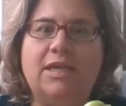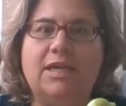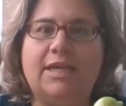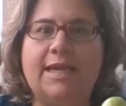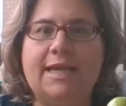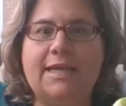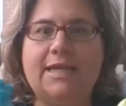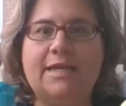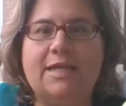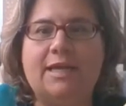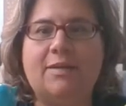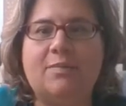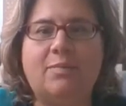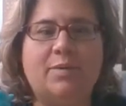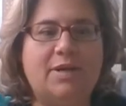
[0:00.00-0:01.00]
Canada,
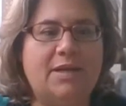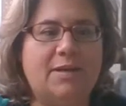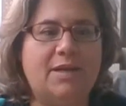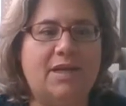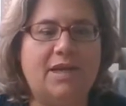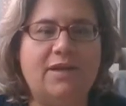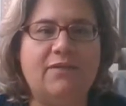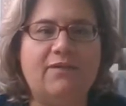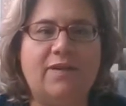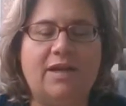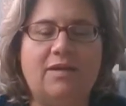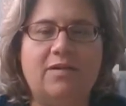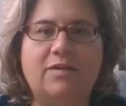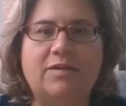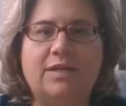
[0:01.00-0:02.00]
but I
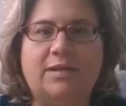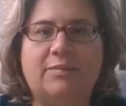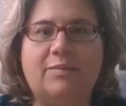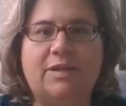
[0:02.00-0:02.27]
found them,